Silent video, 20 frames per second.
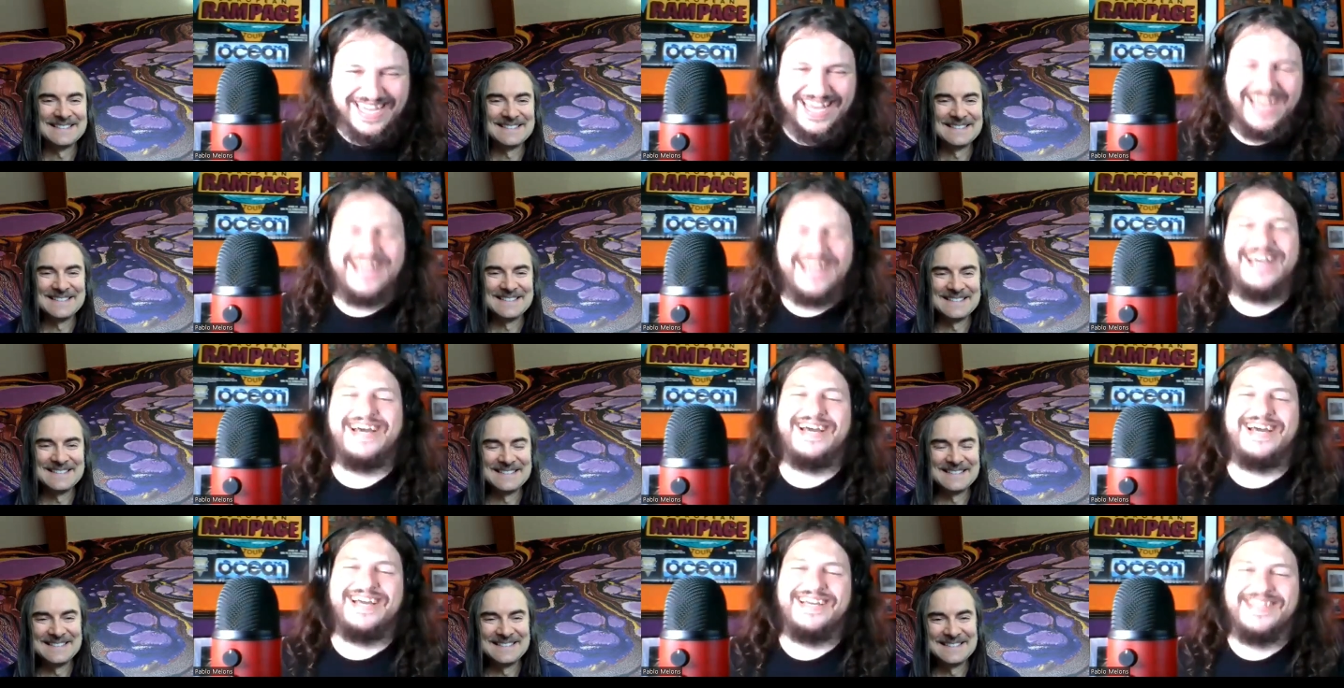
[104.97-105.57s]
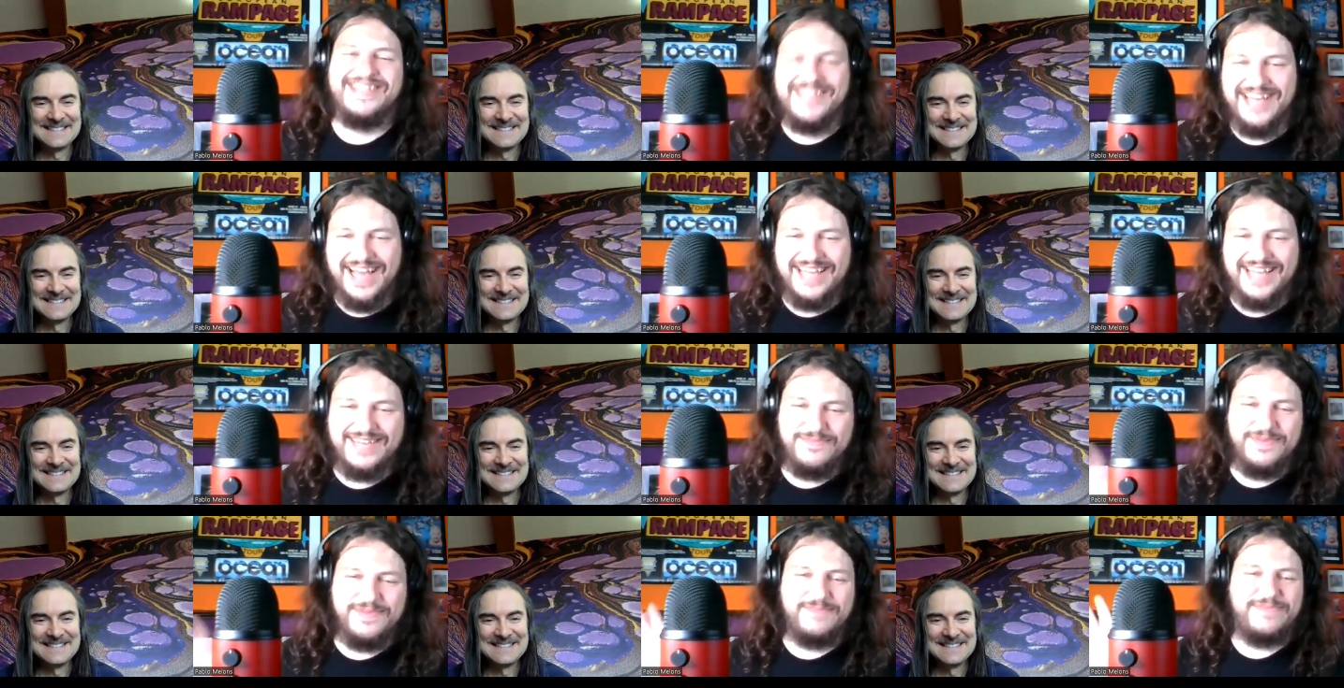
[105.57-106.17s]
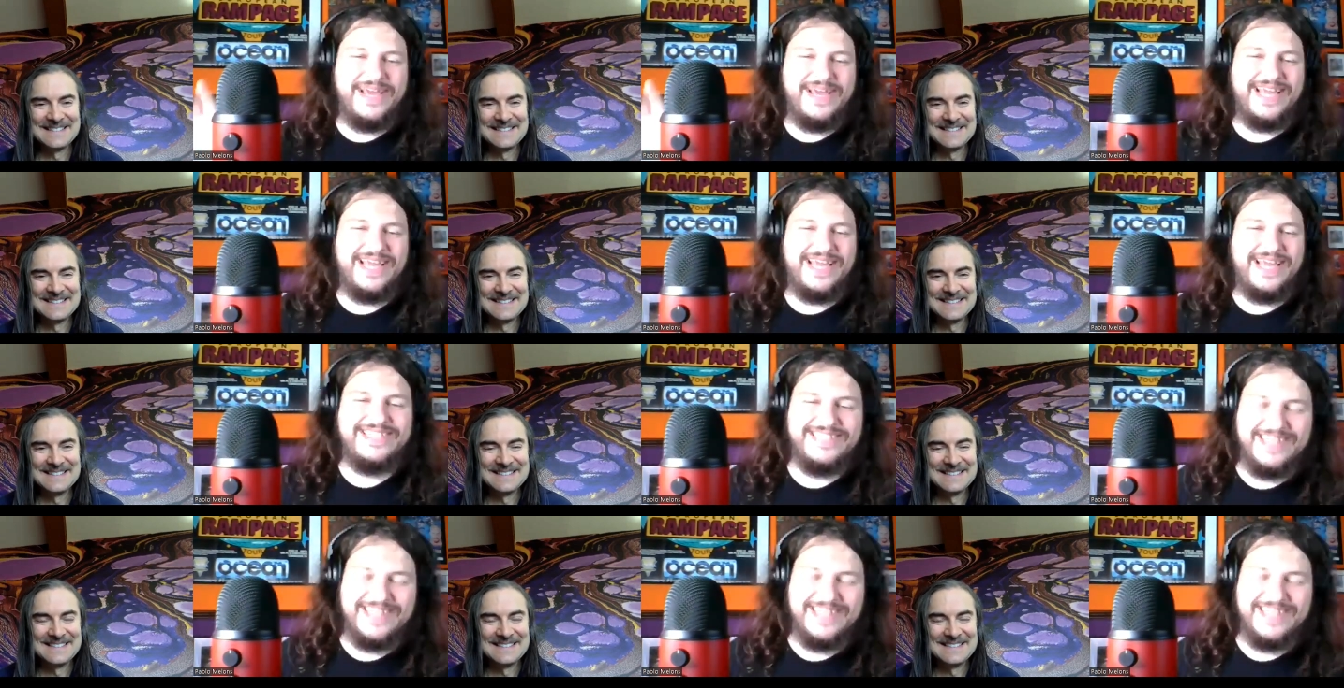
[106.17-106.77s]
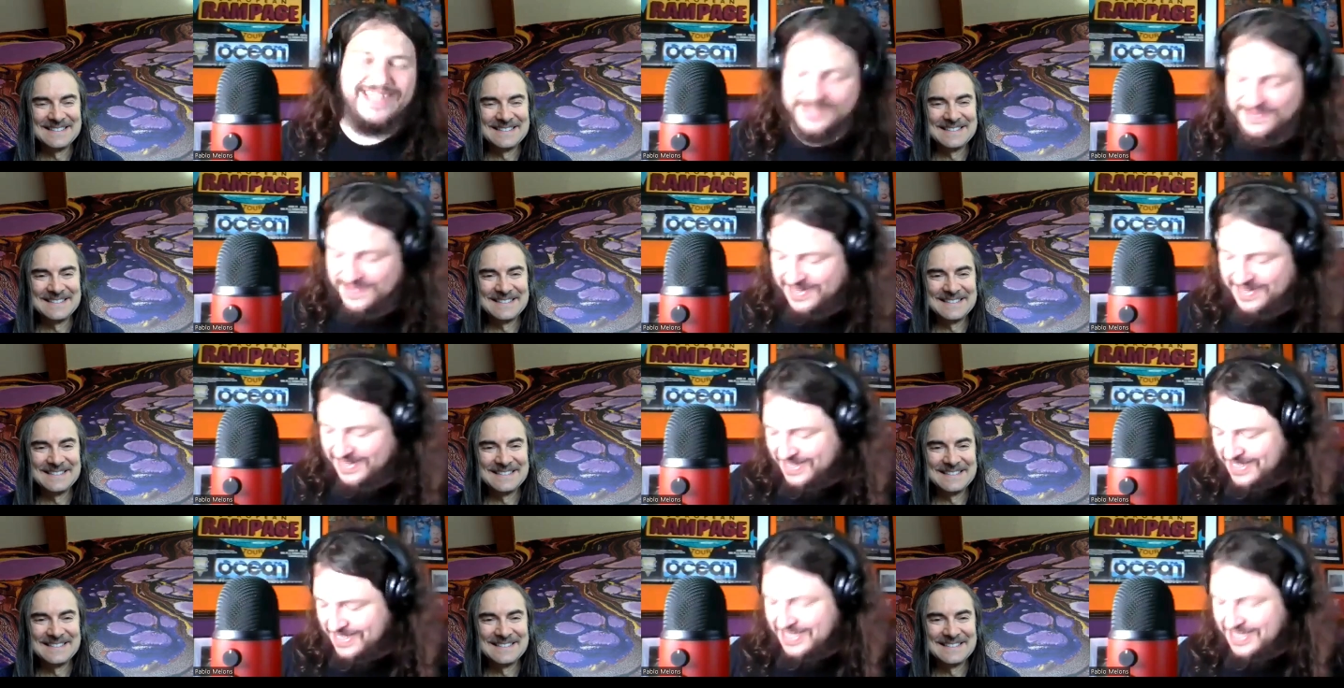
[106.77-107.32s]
Speaker 1: I can meet Beck anytime. It's fine.